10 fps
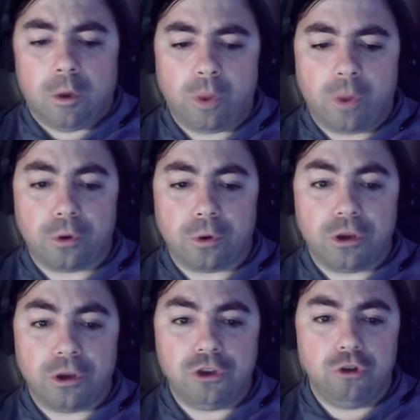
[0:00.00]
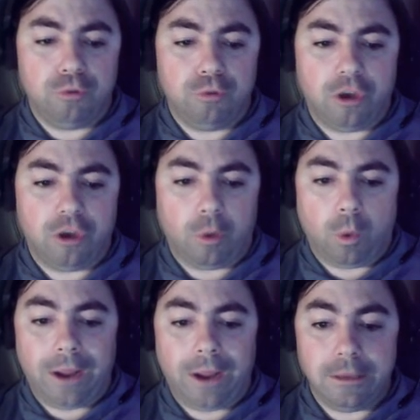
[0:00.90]
weather YouTube channel,
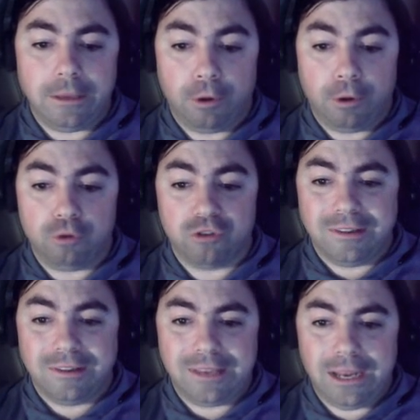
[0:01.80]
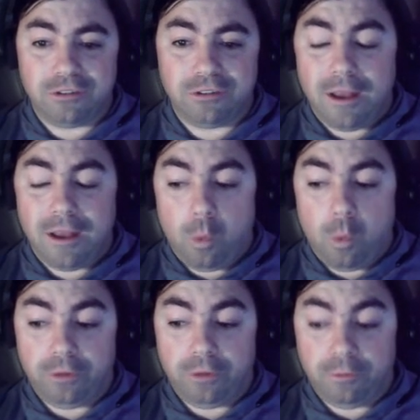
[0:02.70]
where I did post today's
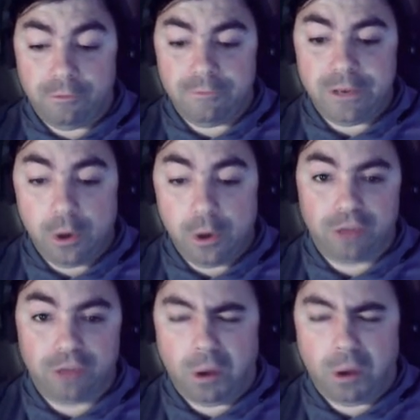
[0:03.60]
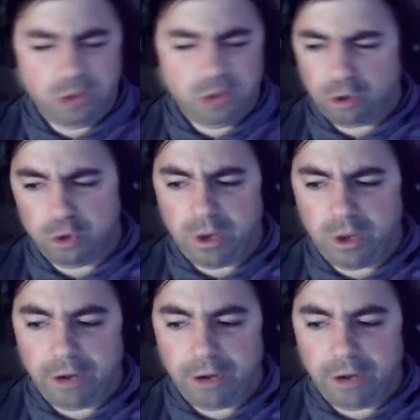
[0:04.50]
weather video as well. Don't do one